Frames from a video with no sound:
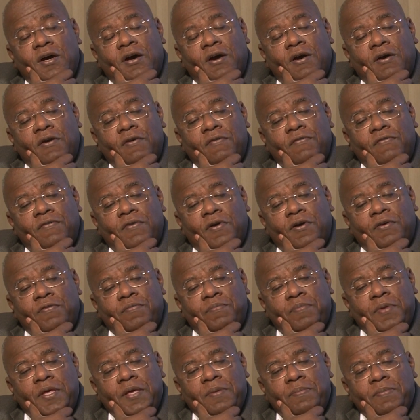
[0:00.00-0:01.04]
of
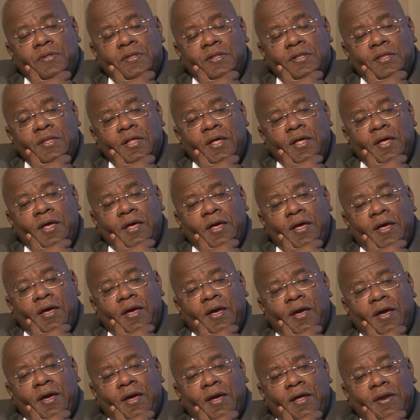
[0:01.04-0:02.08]
people.
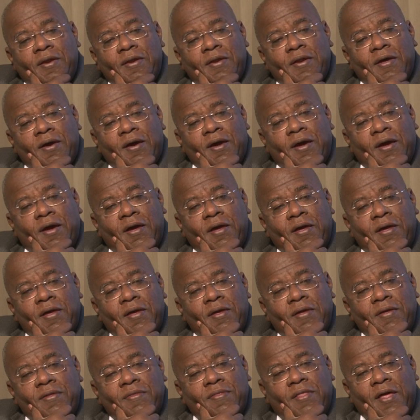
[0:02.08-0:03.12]
And
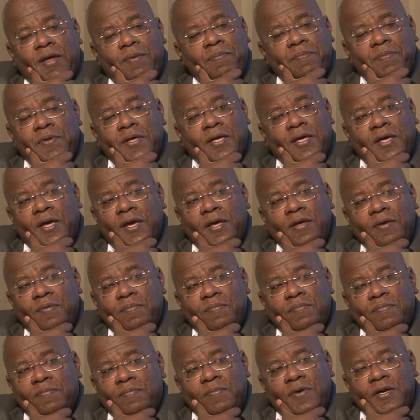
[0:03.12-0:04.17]
that
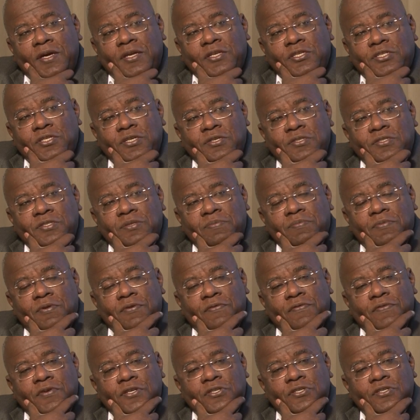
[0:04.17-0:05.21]
became my chosen
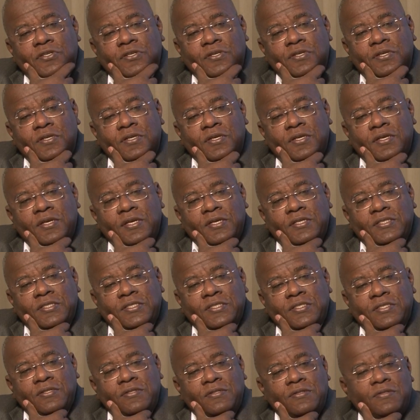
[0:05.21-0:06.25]
profession. It's
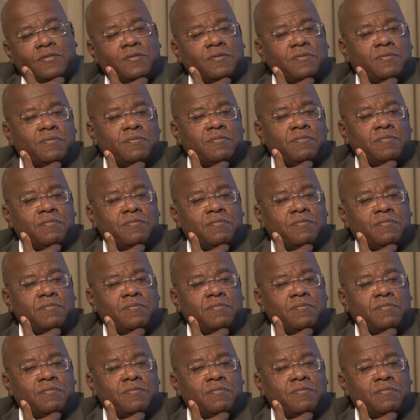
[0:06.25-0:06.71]
still,